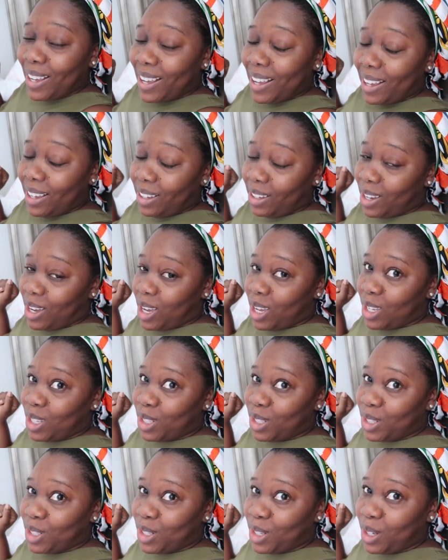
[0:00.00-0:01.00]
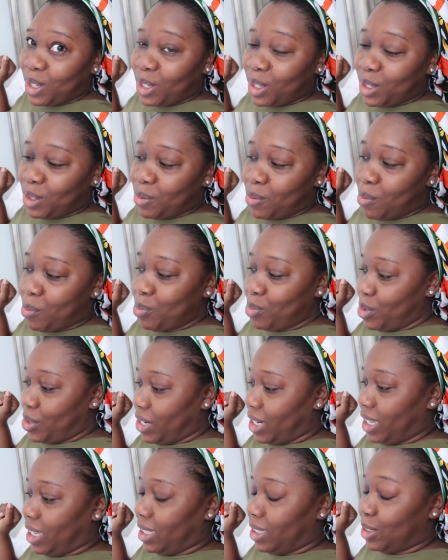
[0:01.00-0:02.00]
Hey guys, good
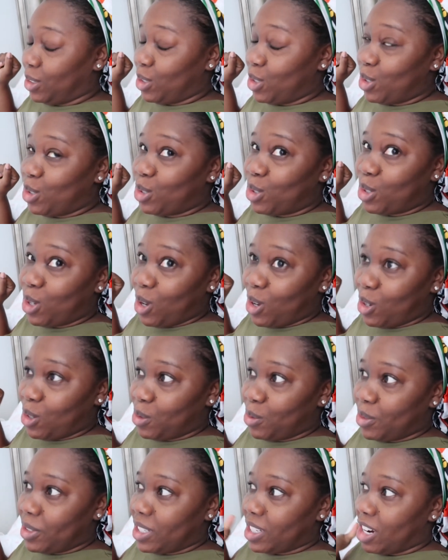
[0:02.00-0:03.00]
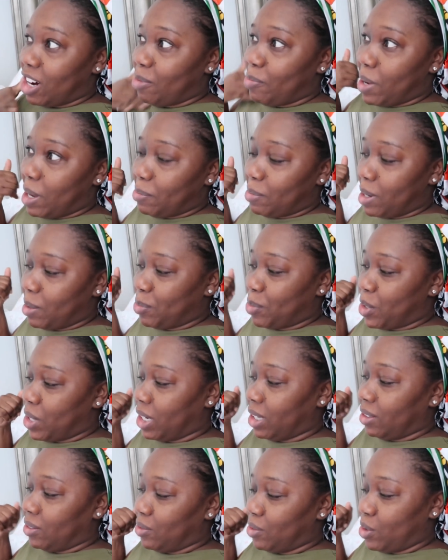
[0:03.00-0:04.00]
morning. So sorry about my
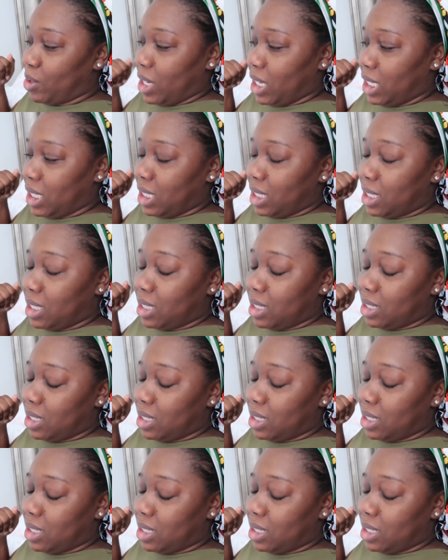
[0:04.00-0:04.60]
morning voice.